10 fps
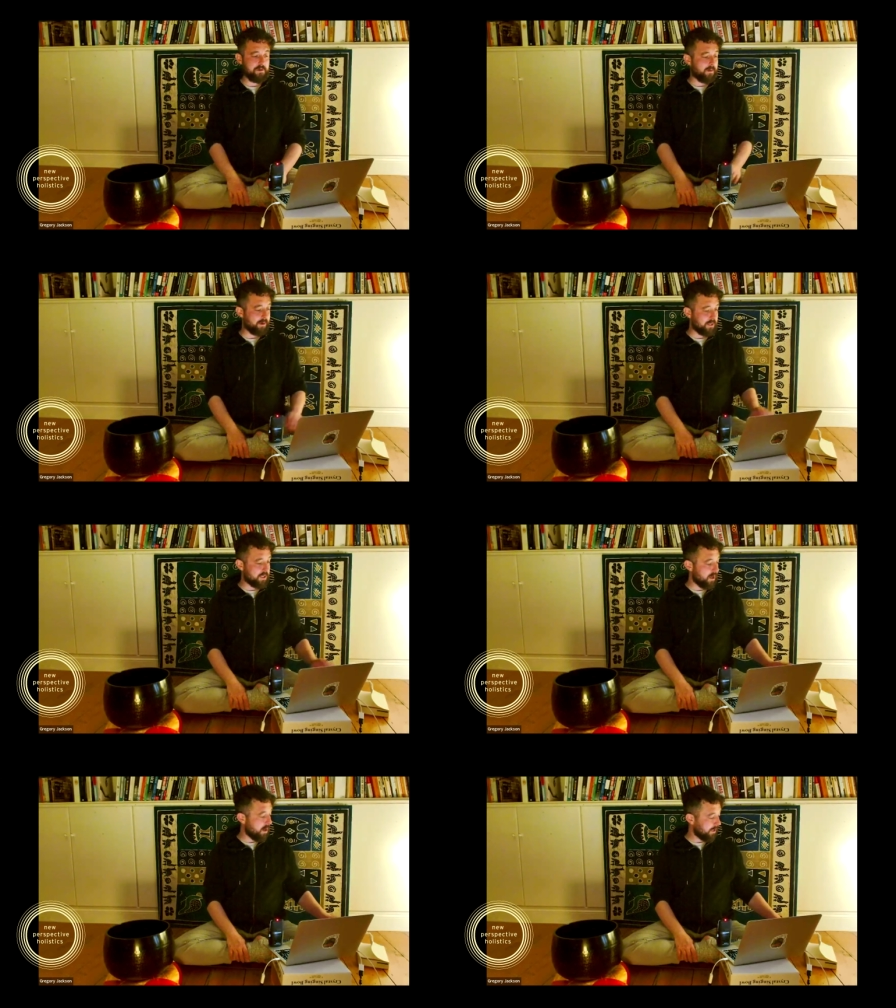I'm going to
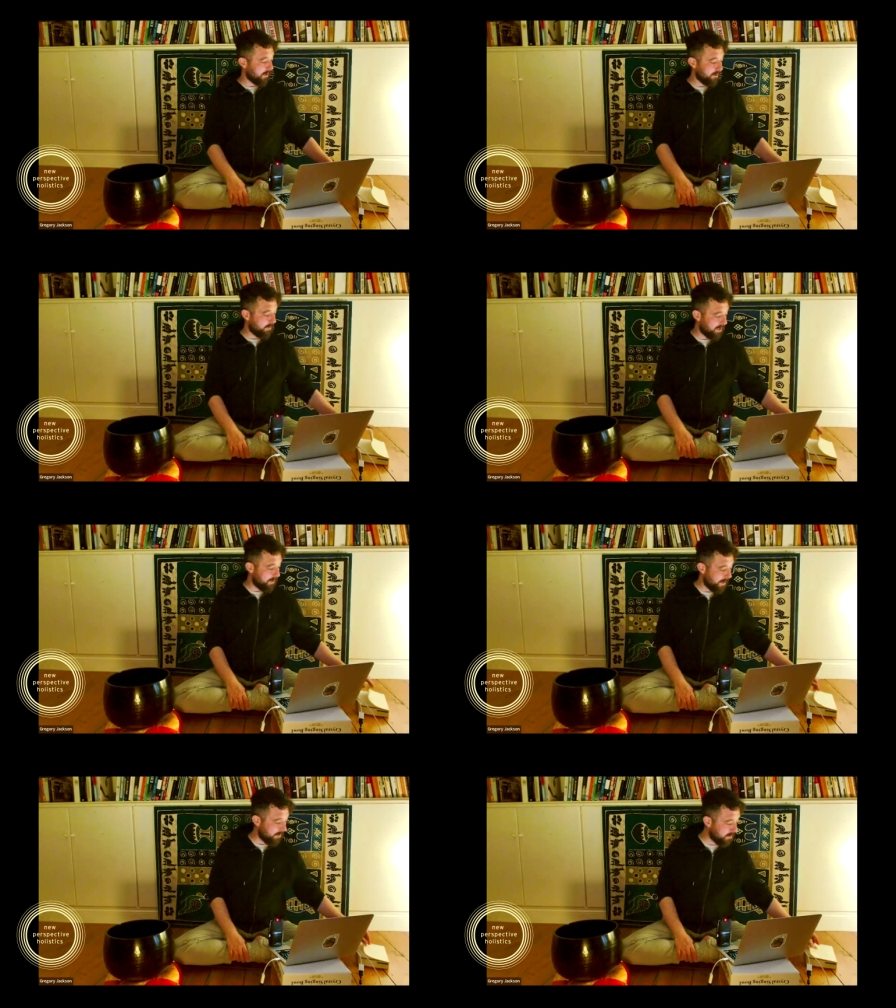talk a little bit
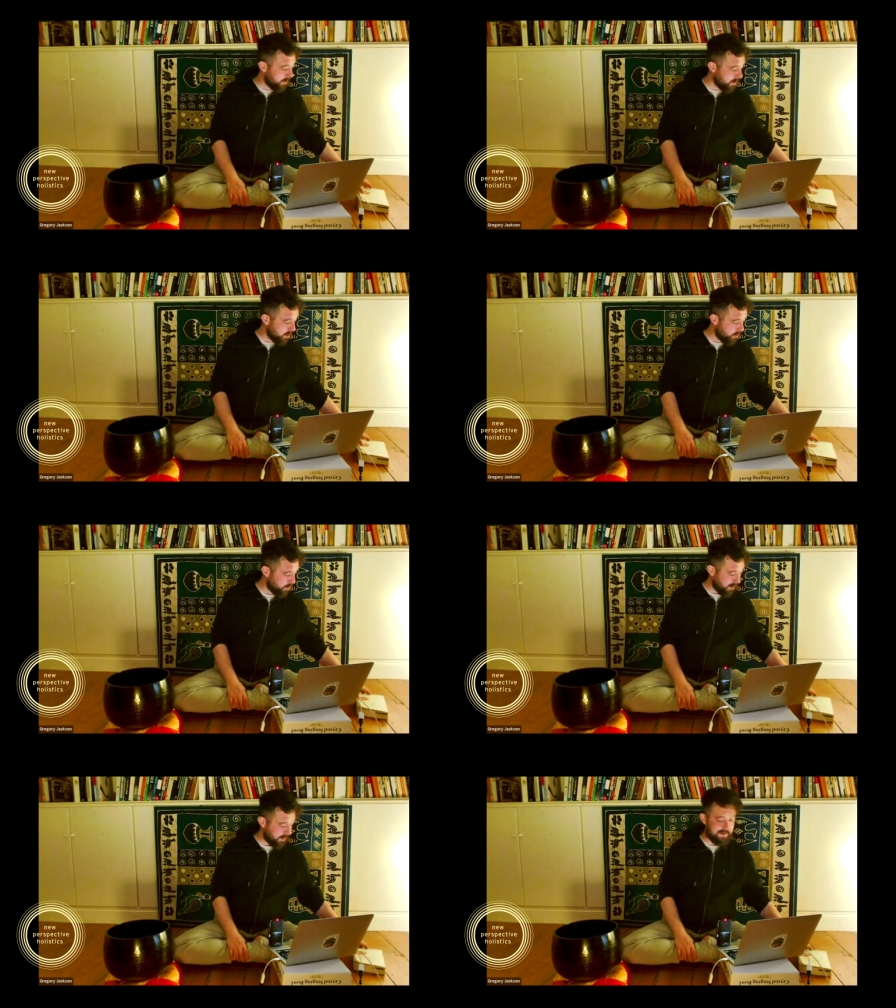about
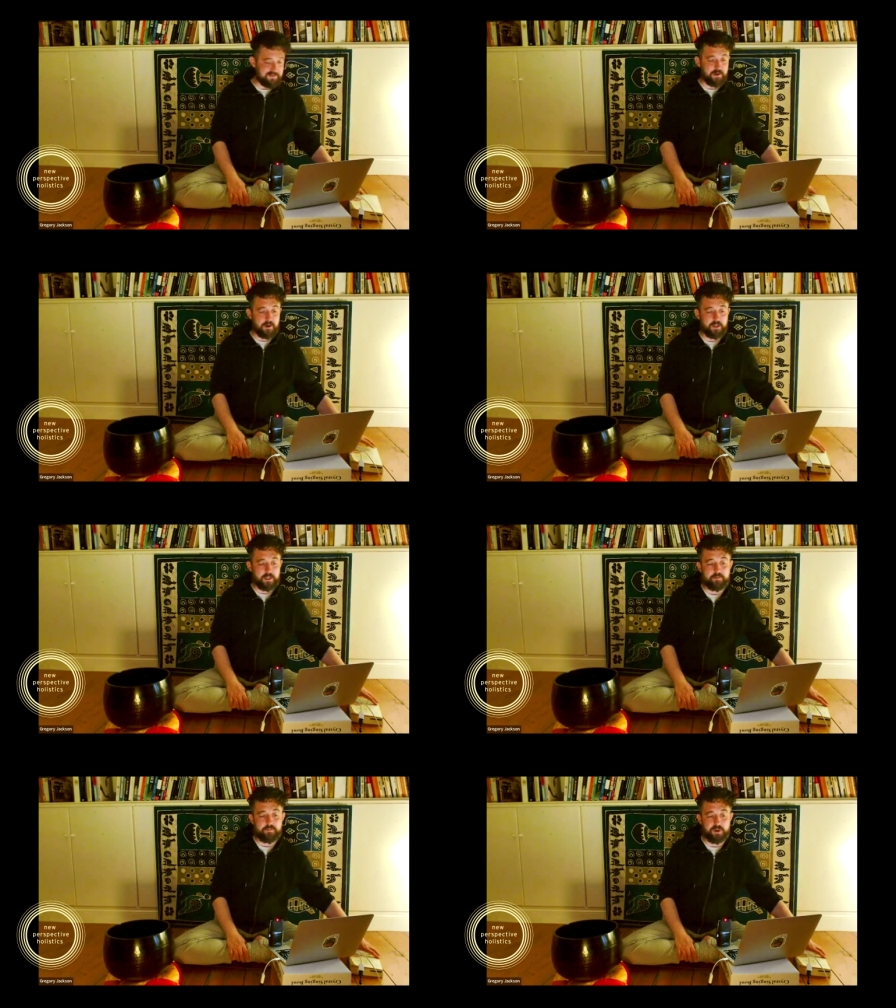one of these
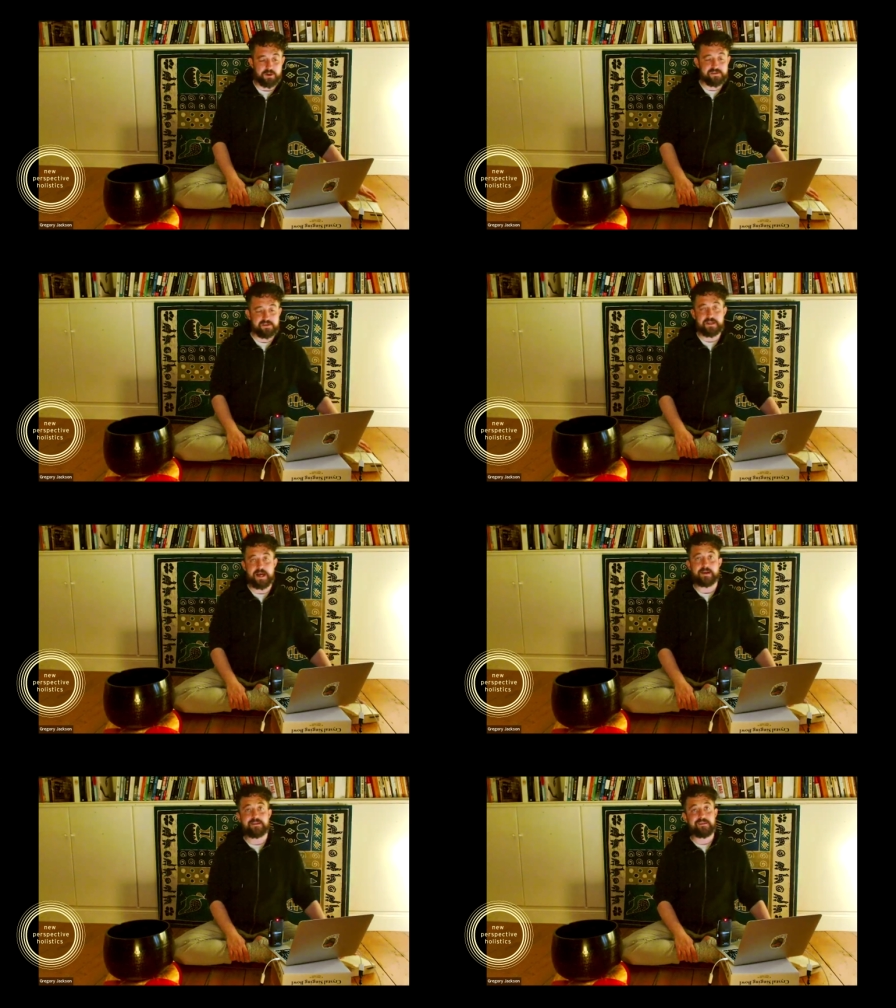early Buddhist
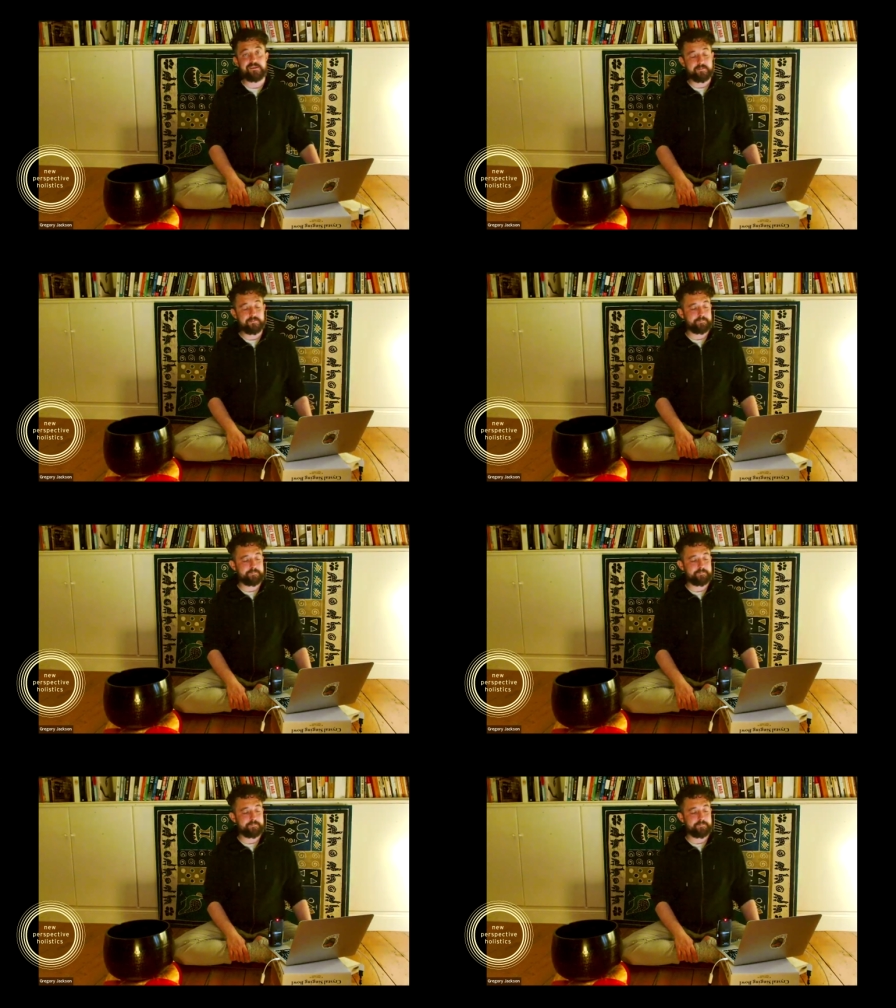texts.